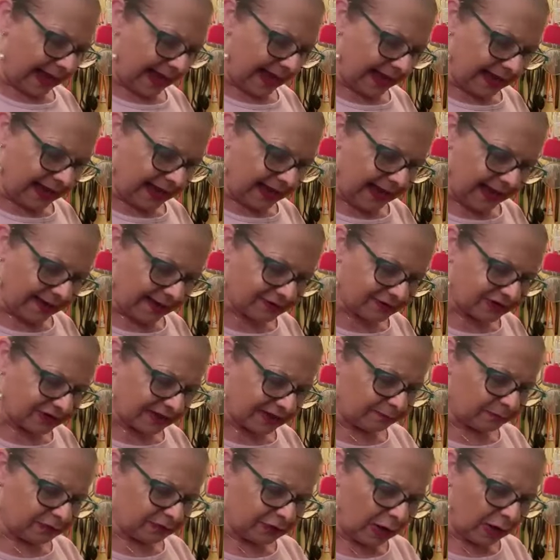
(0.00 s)
I have
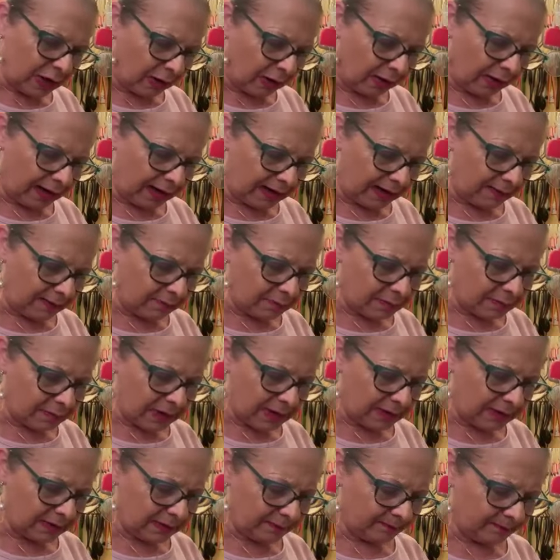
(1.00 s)
some time
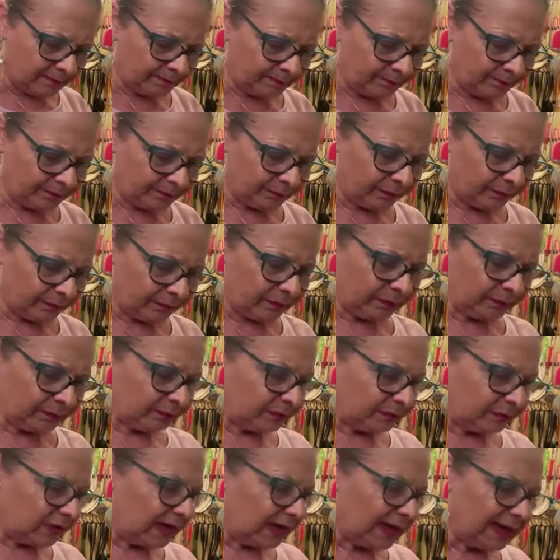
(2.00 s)

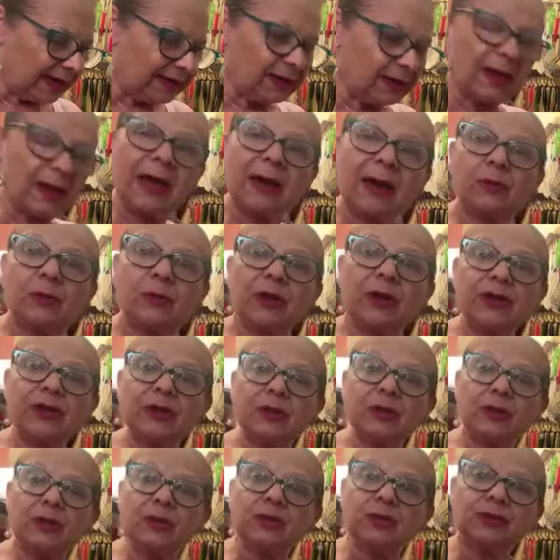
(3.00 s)
that I am going to
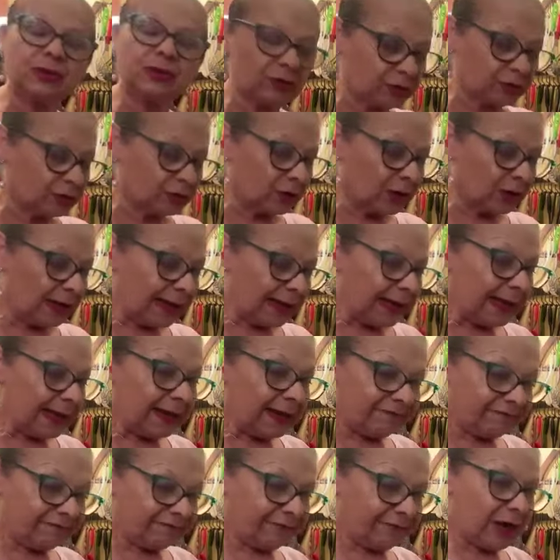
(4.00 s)
use
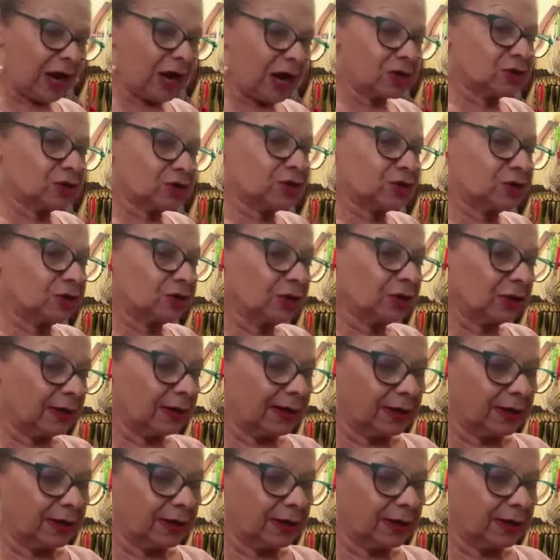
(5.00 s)
fresh.